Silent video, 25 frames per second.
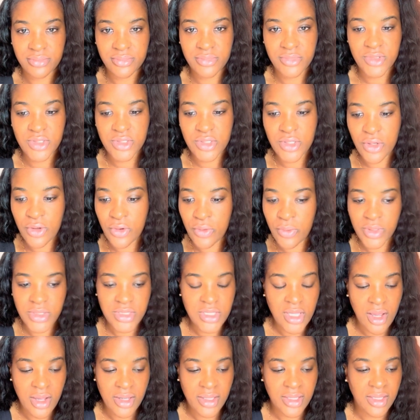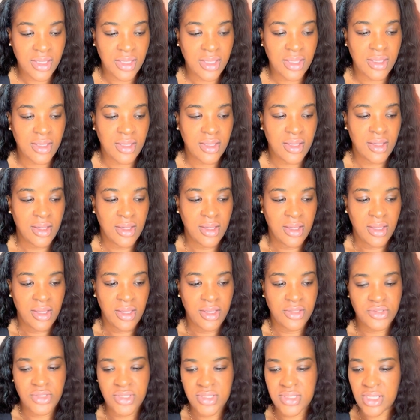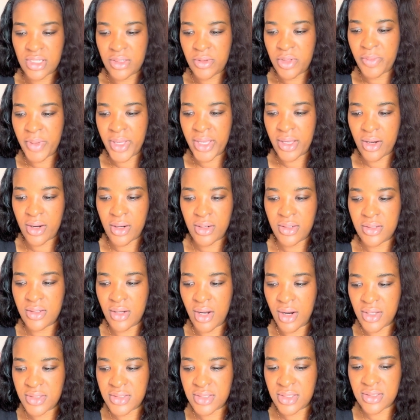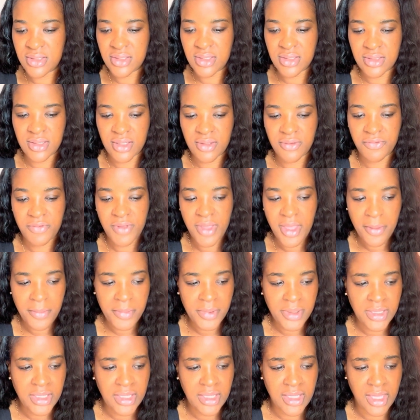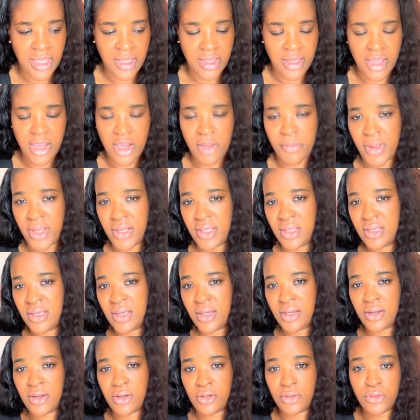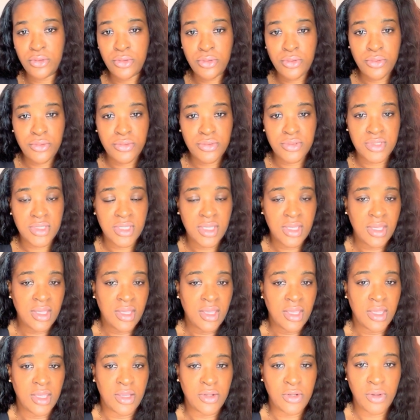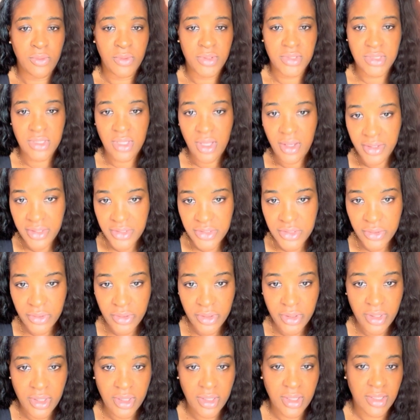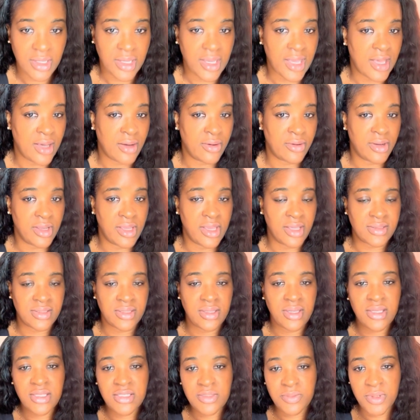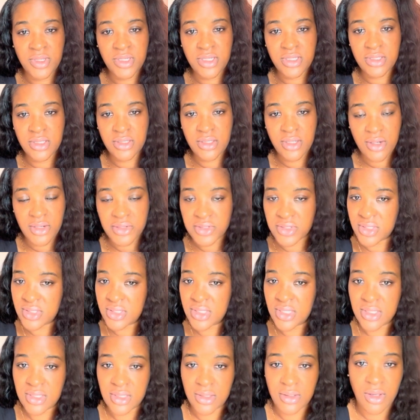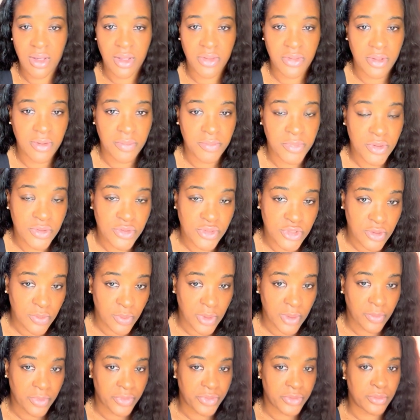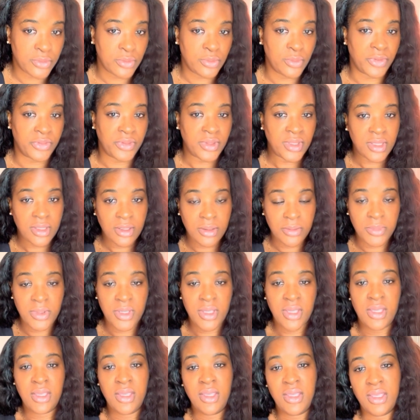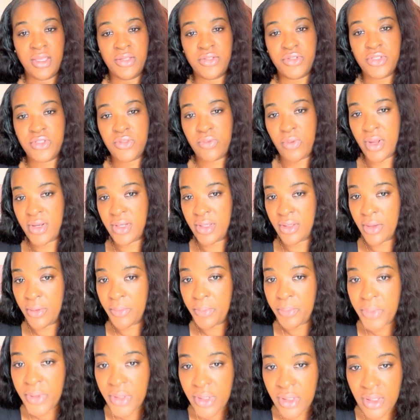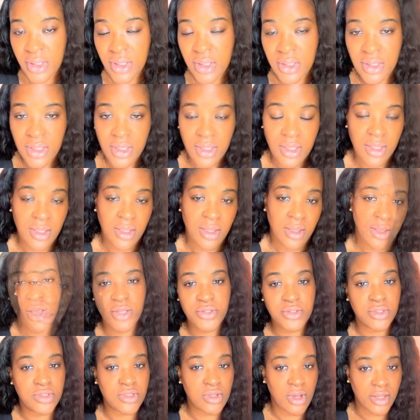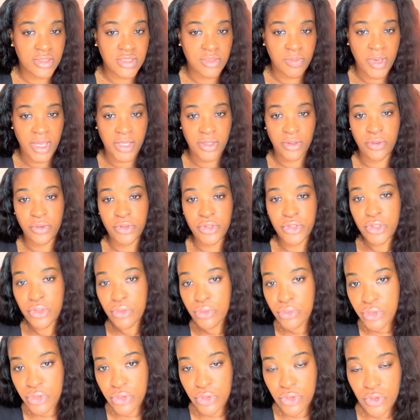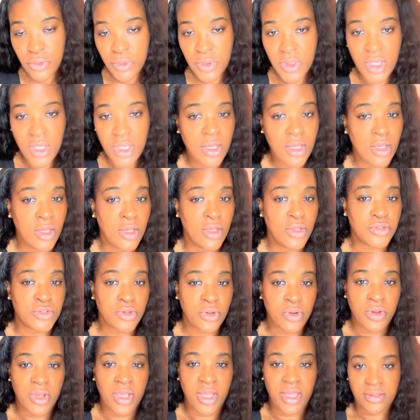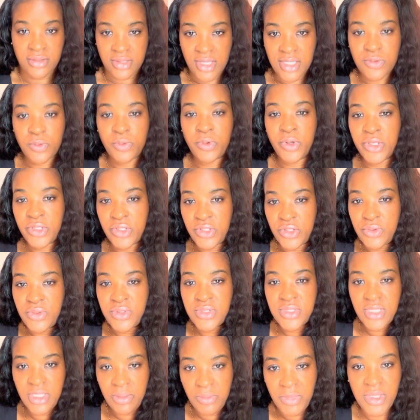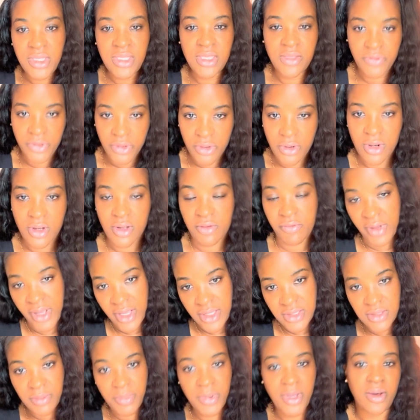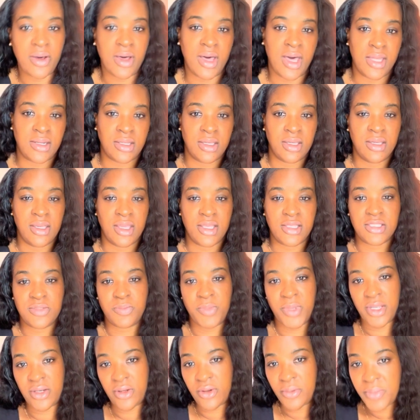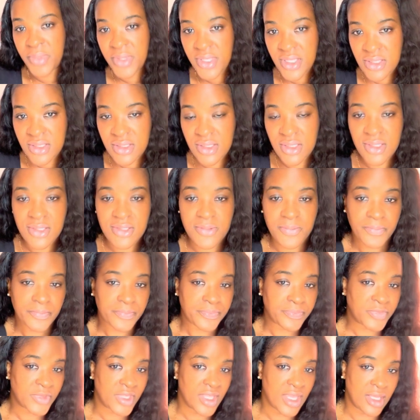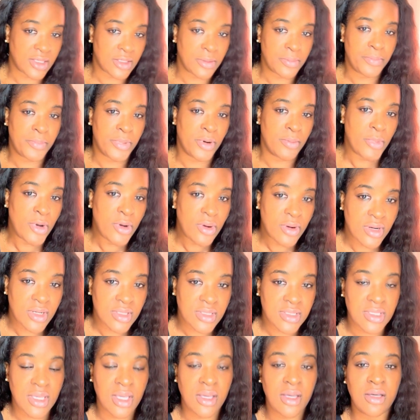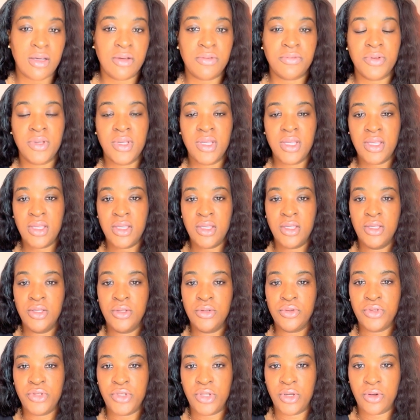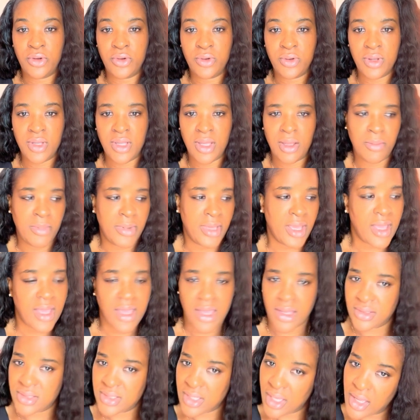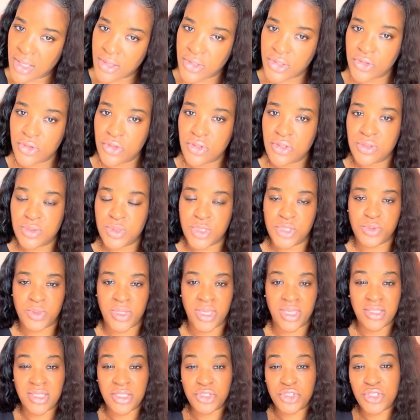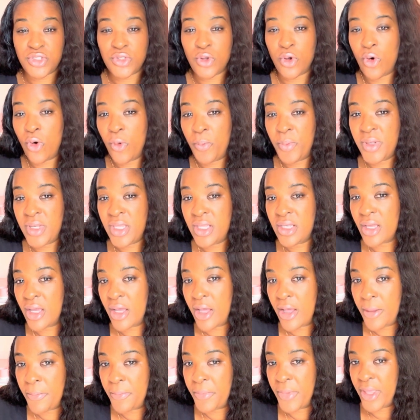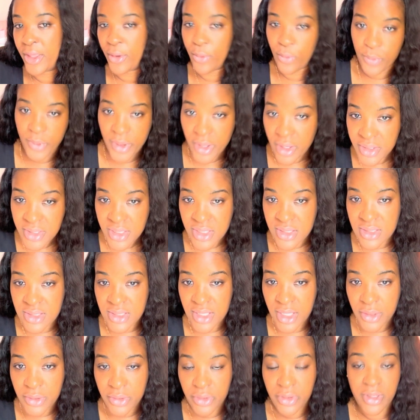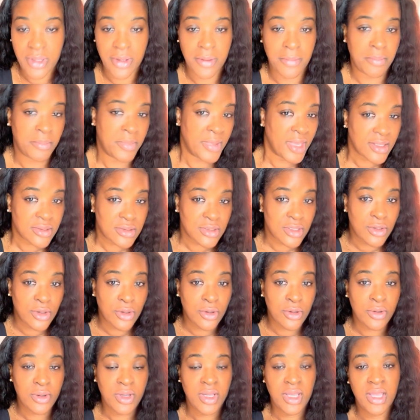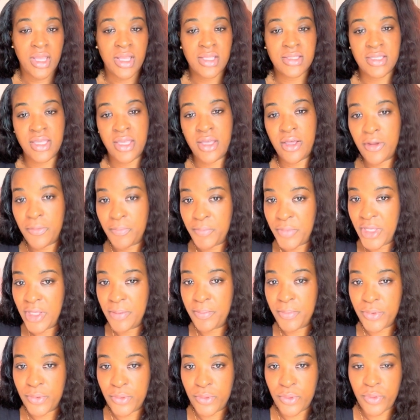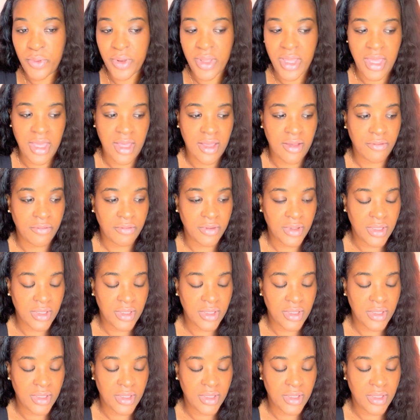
So we're talking, and she's telling me about her narcissistic family, how everybody cut her loose and no one's talking to her, and how her ex-husband is a narcissist and all the abuse she went through with him. And she's writing a book, also talks about it on YouTube. So that's when you see me giving her advice about how to expand her business, how to promote herself. I'm like, I'll tag you. And then she's opening up a wellness center in Mexico to help people who have